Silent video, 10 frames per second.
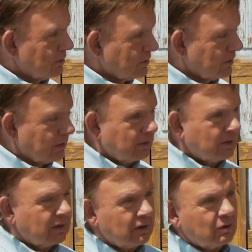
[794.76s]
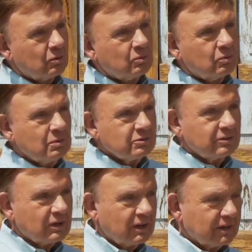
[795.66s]
Okay. What was
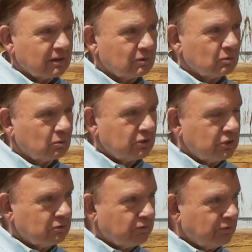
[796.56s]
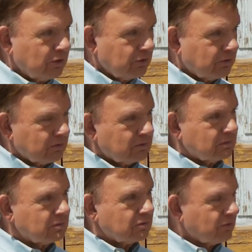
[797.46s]
it like when you first
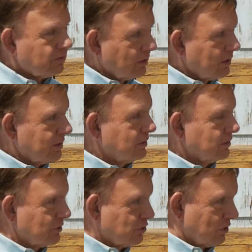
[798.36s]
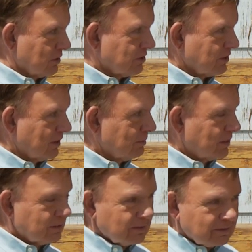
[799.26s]
started the church? I mean,